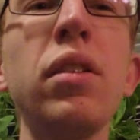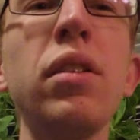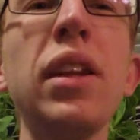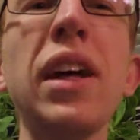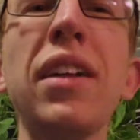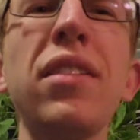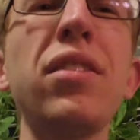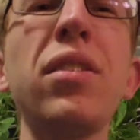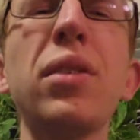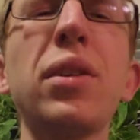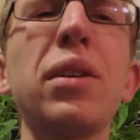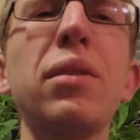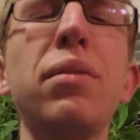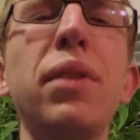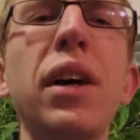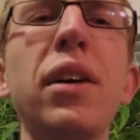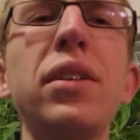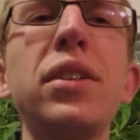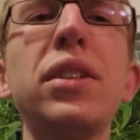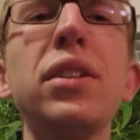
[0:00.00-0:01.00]
Not Silicon
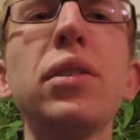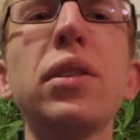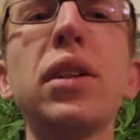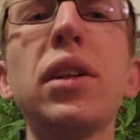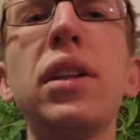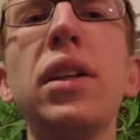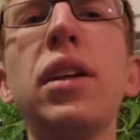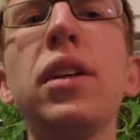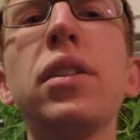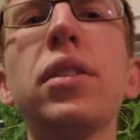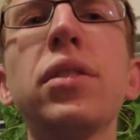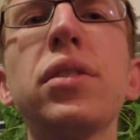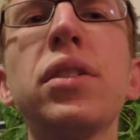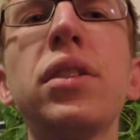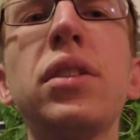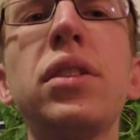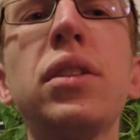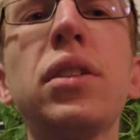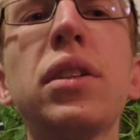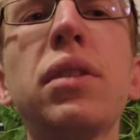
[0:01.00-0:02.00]
Valley, Silicon Hills.
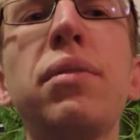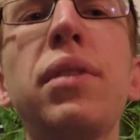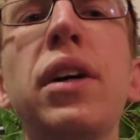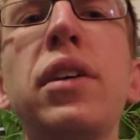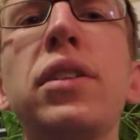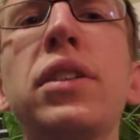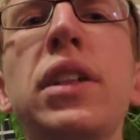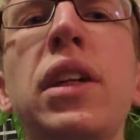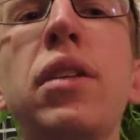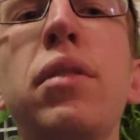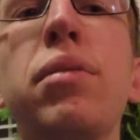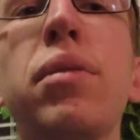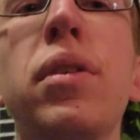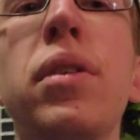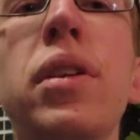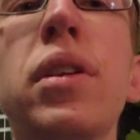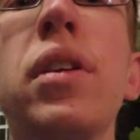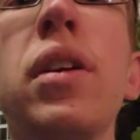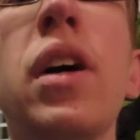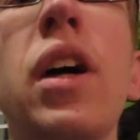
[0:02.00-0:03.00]
Silicon Valley is
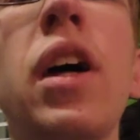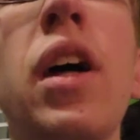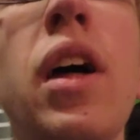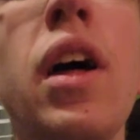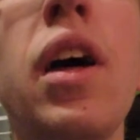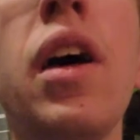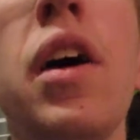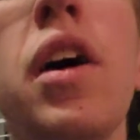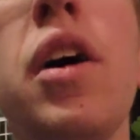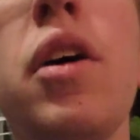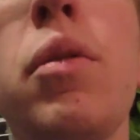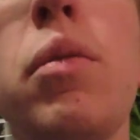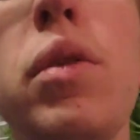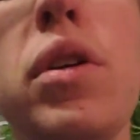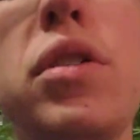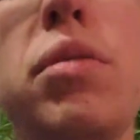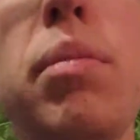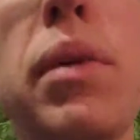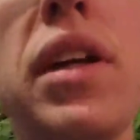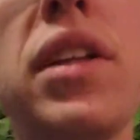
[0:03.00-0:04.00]
California.
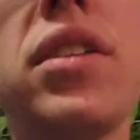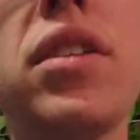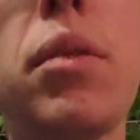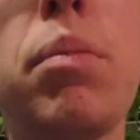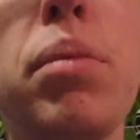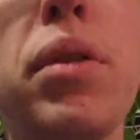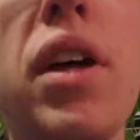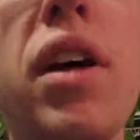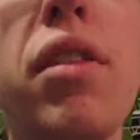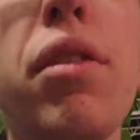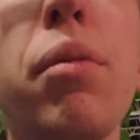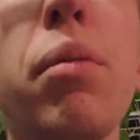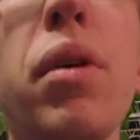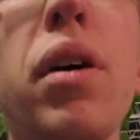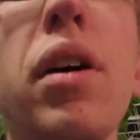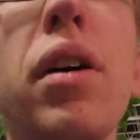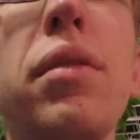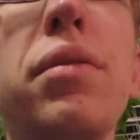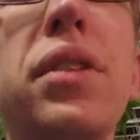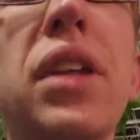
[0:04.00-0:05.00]
Which means a
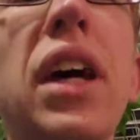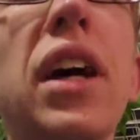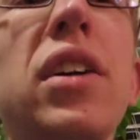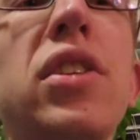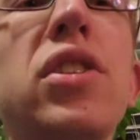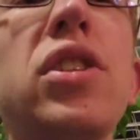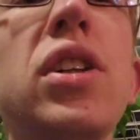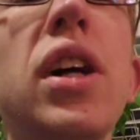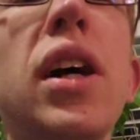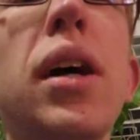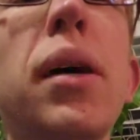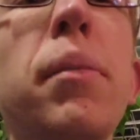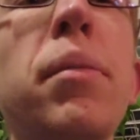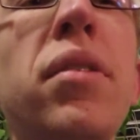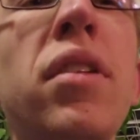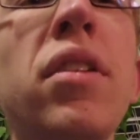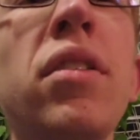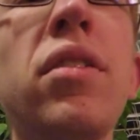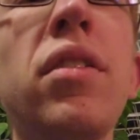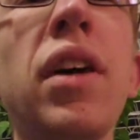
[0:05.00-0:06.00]
plethora of tech
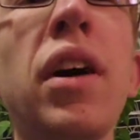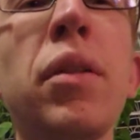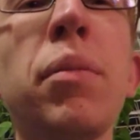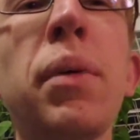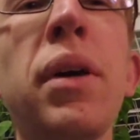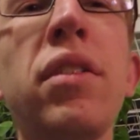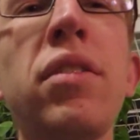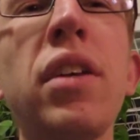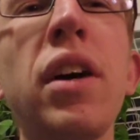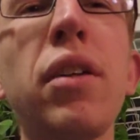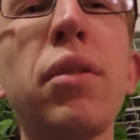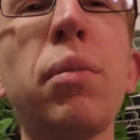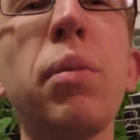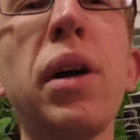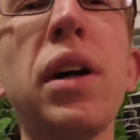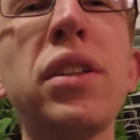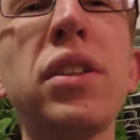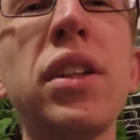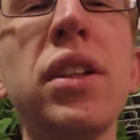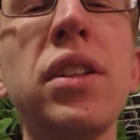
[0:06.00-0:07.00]
jobs, and South by
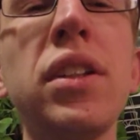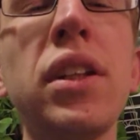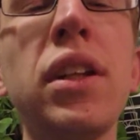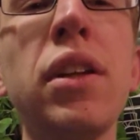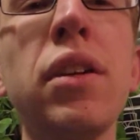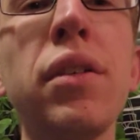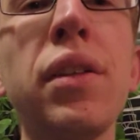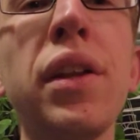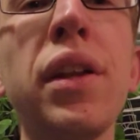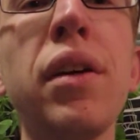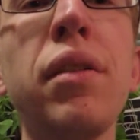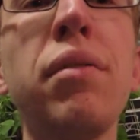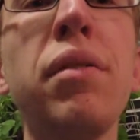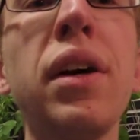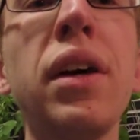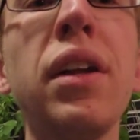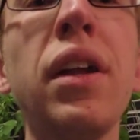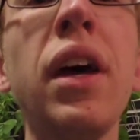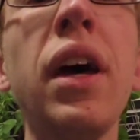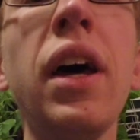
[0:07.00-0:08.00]
Southwest is a yearly
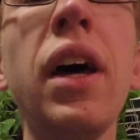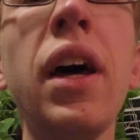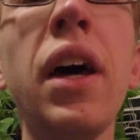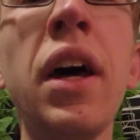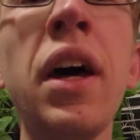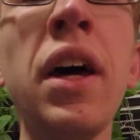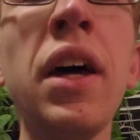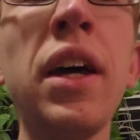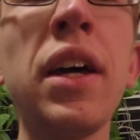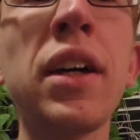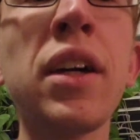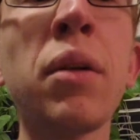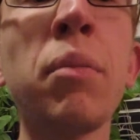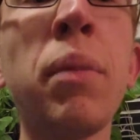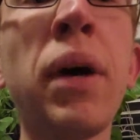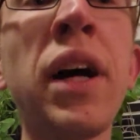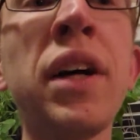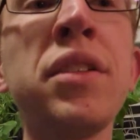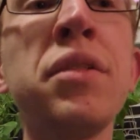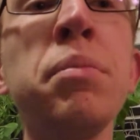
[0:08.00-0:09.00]
event. It
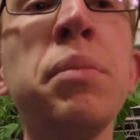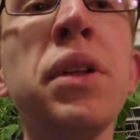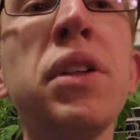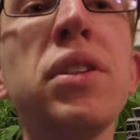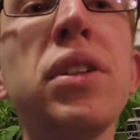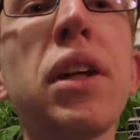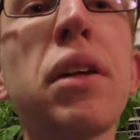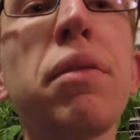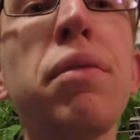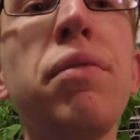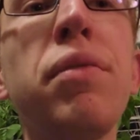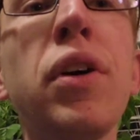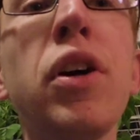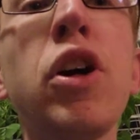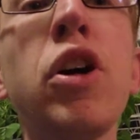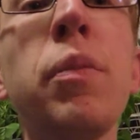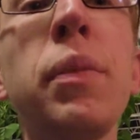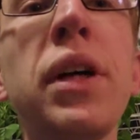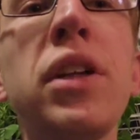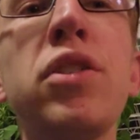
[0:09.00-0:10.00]
combines music,
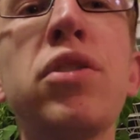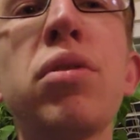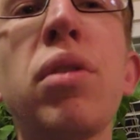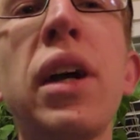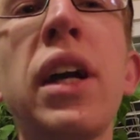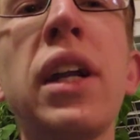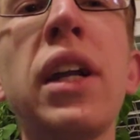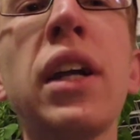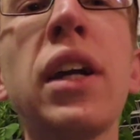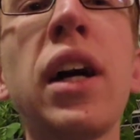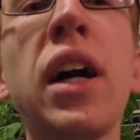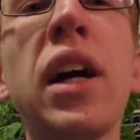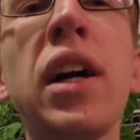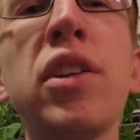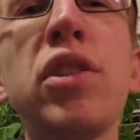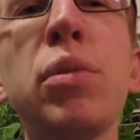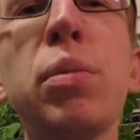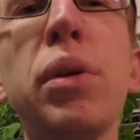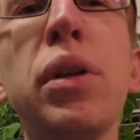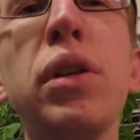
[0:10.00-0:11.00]
film, and training,
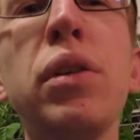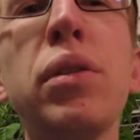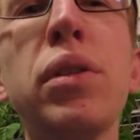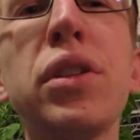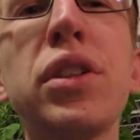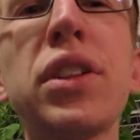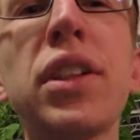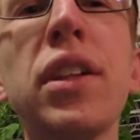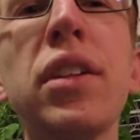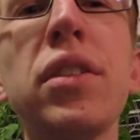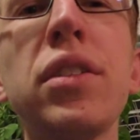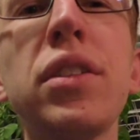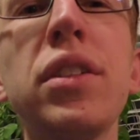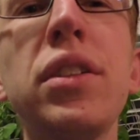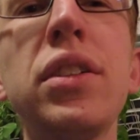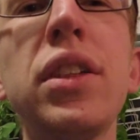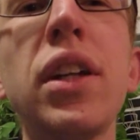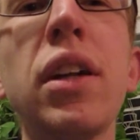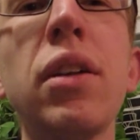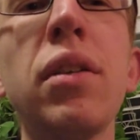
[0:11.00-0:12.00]
entrepreneur skills,
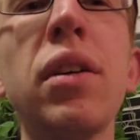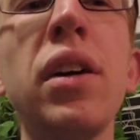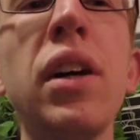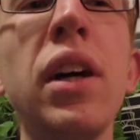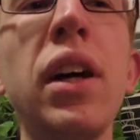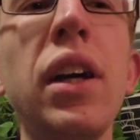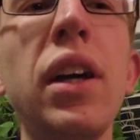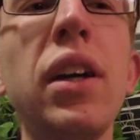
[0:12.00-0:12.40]
etc.